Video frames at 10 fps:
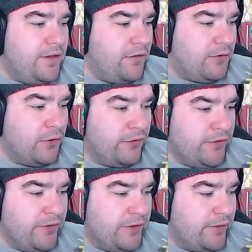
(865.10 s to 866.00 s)
Of course
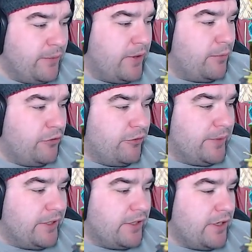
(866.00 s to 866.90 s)
you're not. Why would you
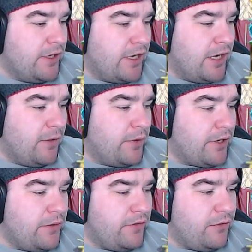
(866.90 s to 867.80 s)
be? We're
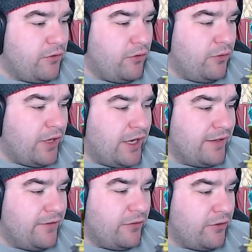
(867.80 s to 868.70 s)
going to call
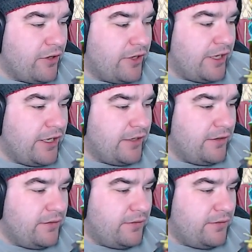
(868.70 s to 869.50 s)
our Zuko in.